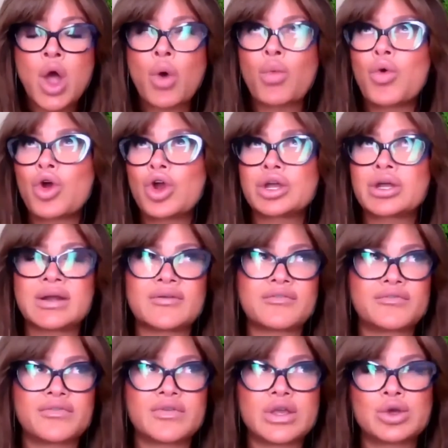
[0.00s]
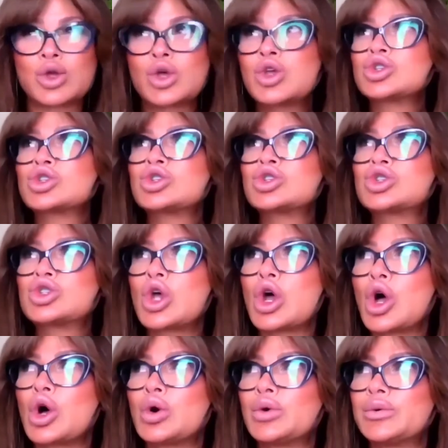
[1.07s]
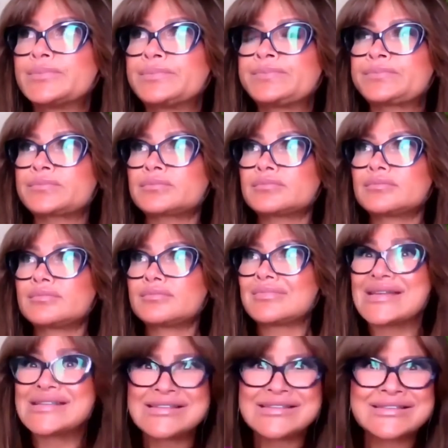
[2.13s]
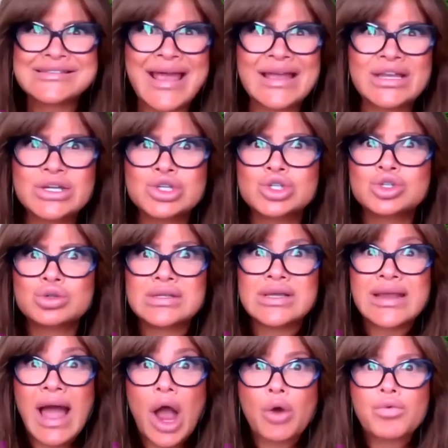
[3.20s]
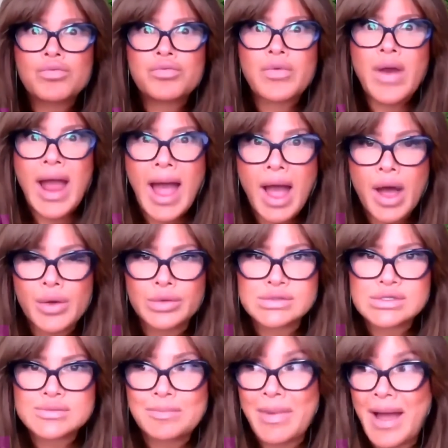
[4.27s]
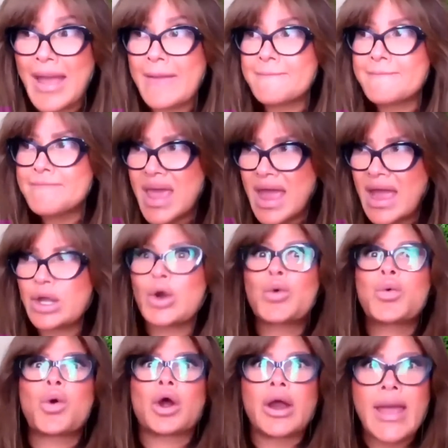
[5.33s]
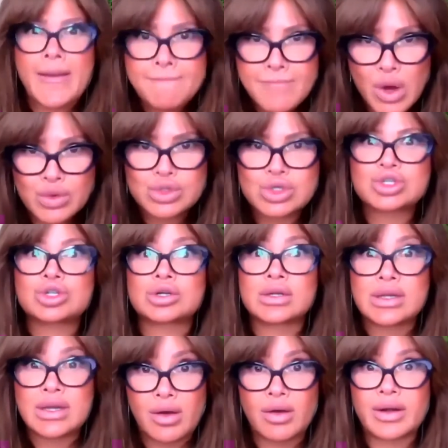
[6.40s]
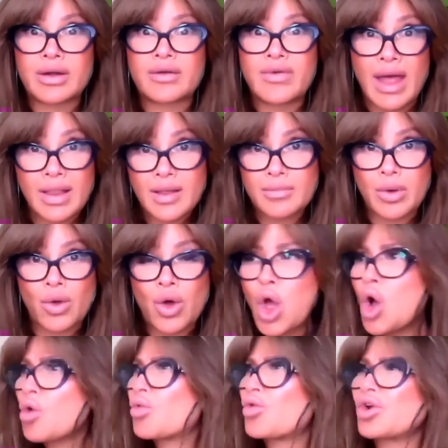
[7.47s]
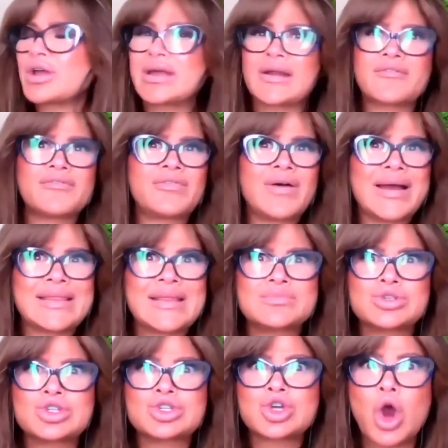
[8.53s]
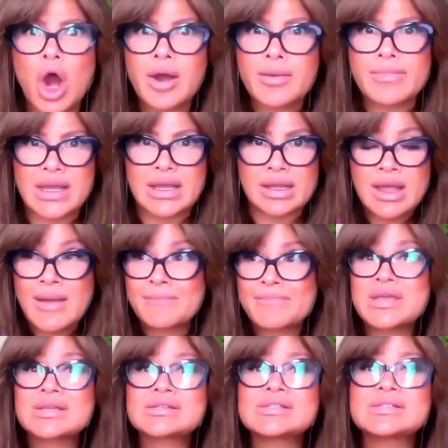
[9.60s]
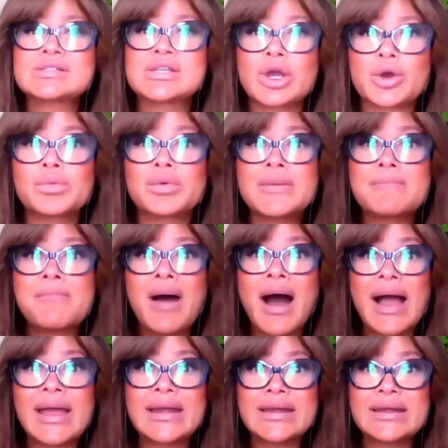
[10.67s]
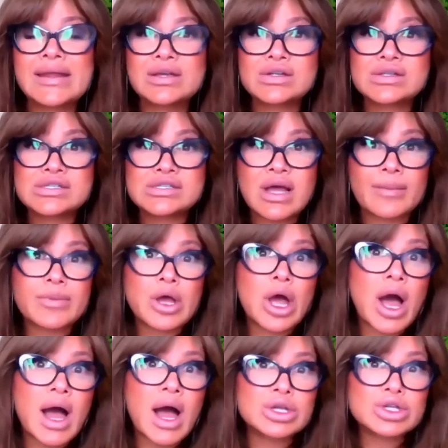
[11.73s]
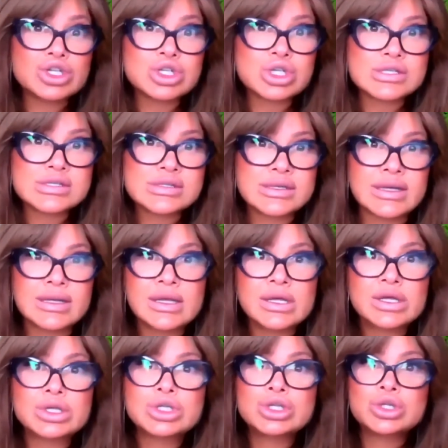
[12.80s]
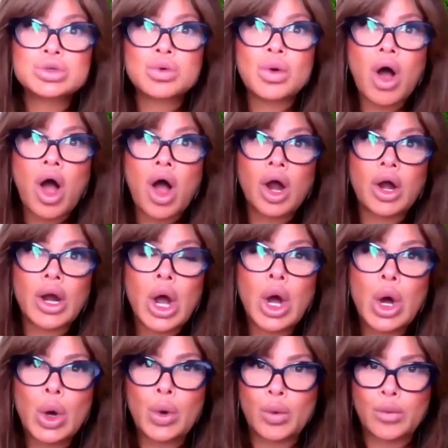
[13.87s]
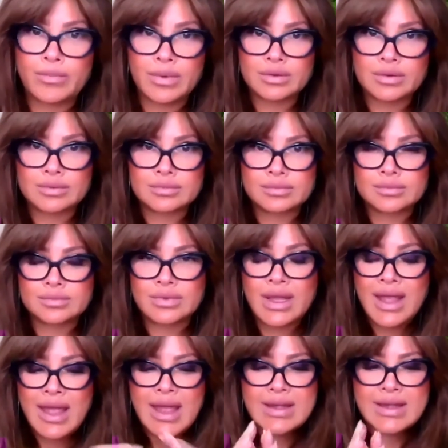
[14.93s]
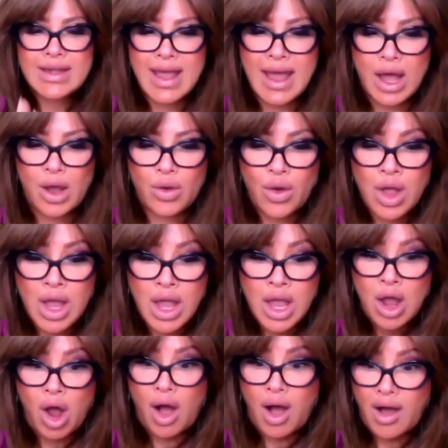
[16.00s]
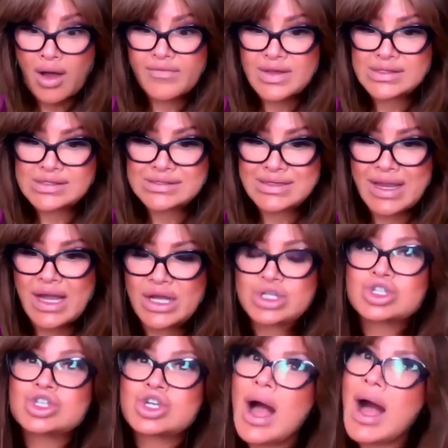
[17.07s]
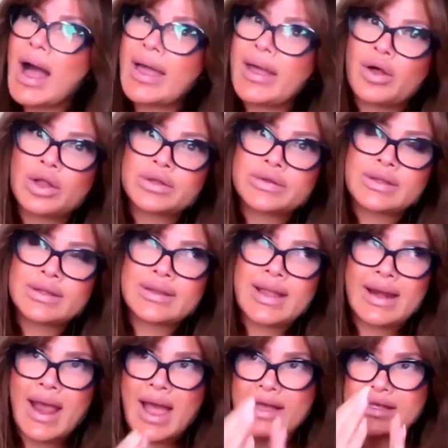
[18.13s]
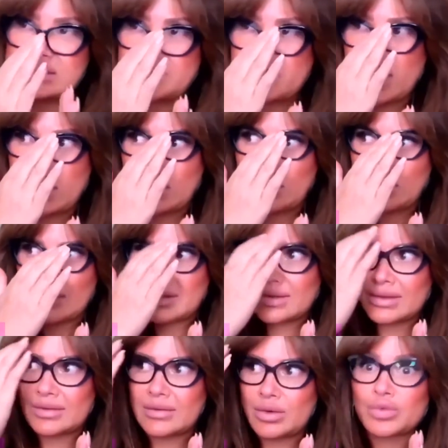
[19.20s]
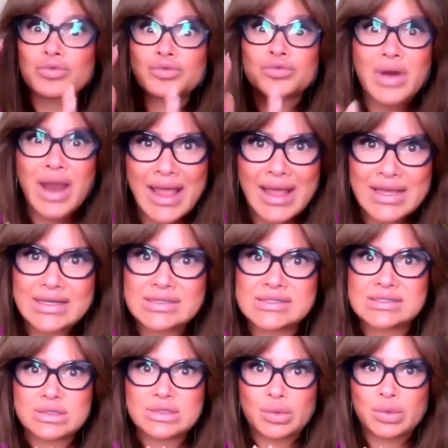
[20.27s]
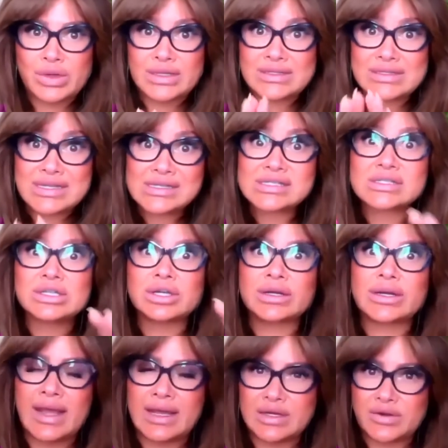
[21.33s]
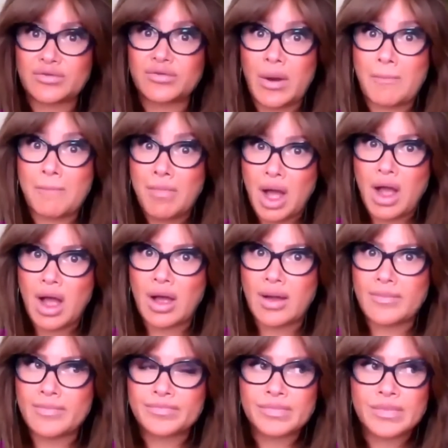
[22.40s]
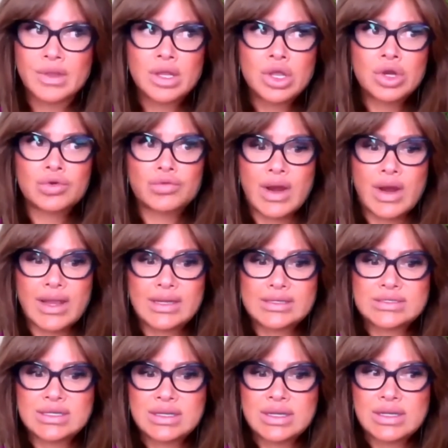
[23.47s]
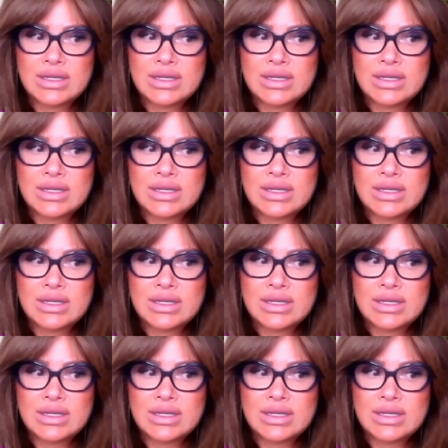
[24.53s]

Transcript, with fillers: We're going to feel so sexually aroused by men who are emotionally unavailable. We're going to find them charming because they're reminding us subconsciously to our home. Now, obviously, a child that has been raised with disconnect from mom, right?